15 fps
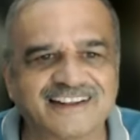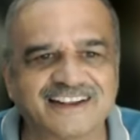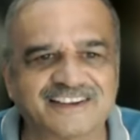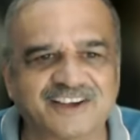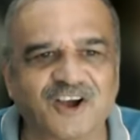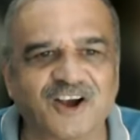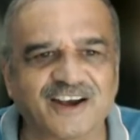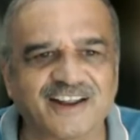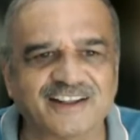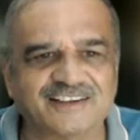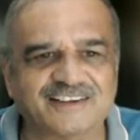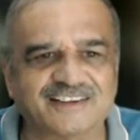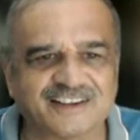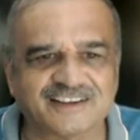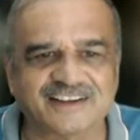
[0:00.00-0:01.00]

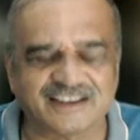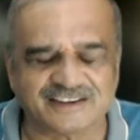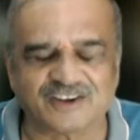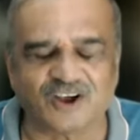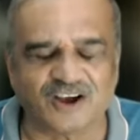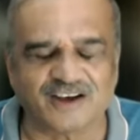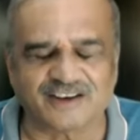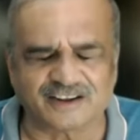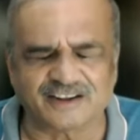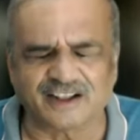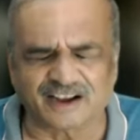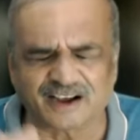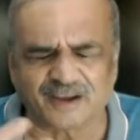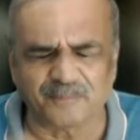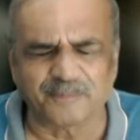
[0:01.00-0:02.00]
this called
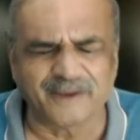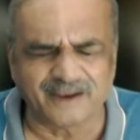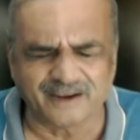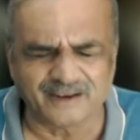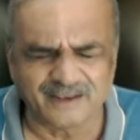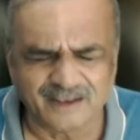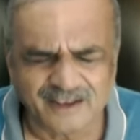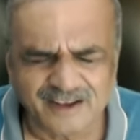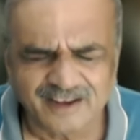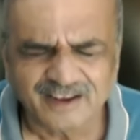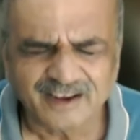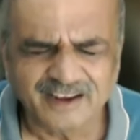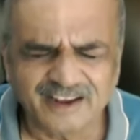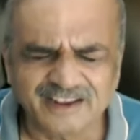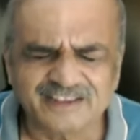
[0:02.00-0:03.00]
the cupping
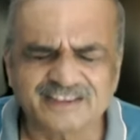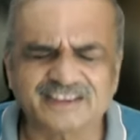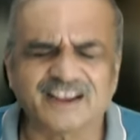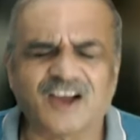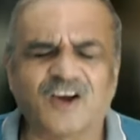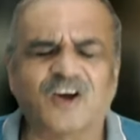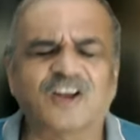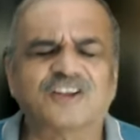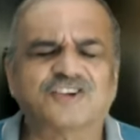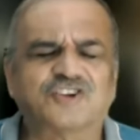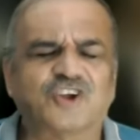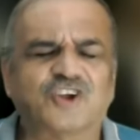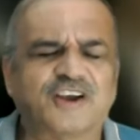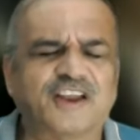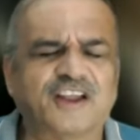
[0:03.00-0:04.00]
is
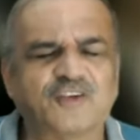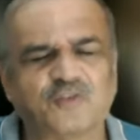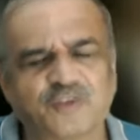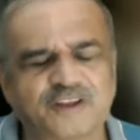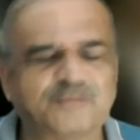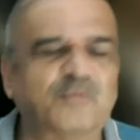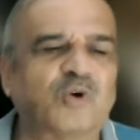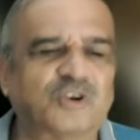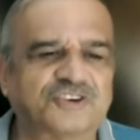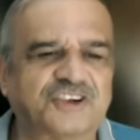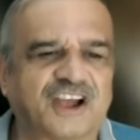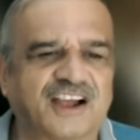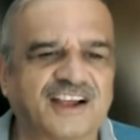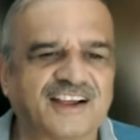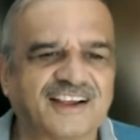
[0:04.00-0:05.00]
also done with moksha.